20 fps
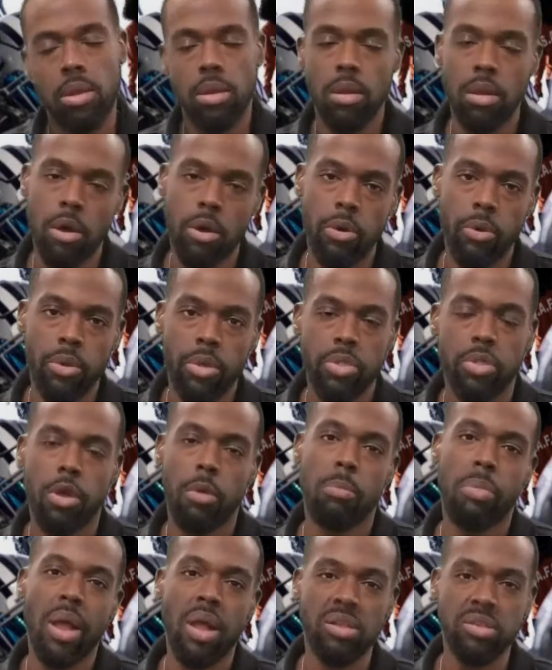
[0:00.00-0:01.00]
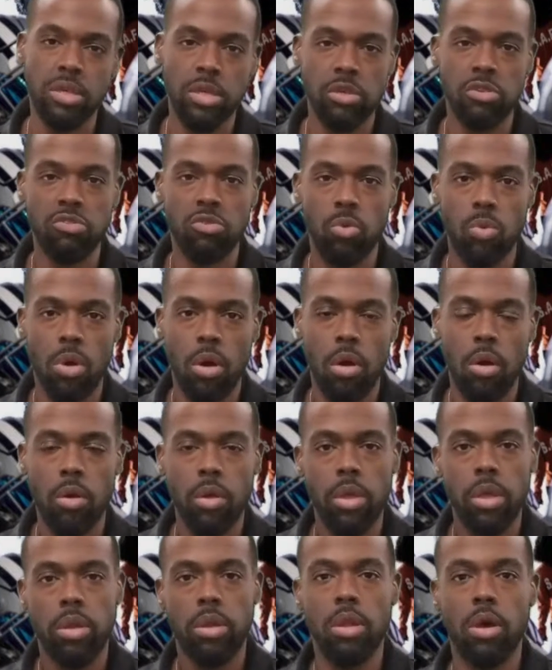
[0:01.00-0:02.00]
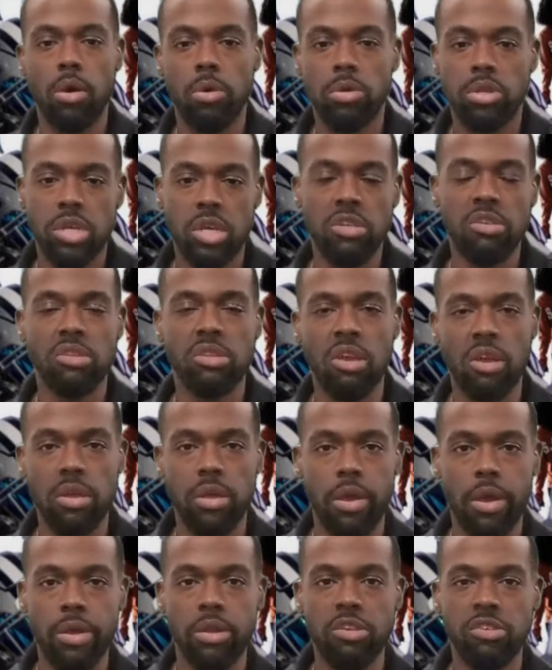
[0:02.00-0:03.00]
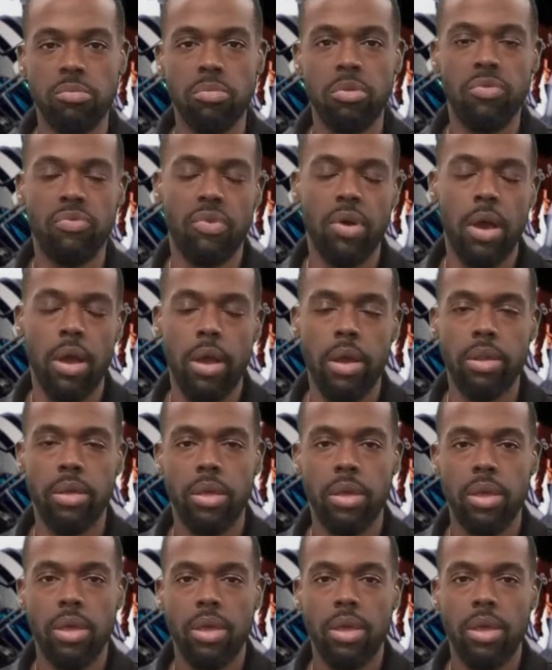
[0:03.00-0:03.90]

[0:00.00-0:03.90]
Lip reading: No, their back's against the wall. No, Jason Garrett needs to be fired.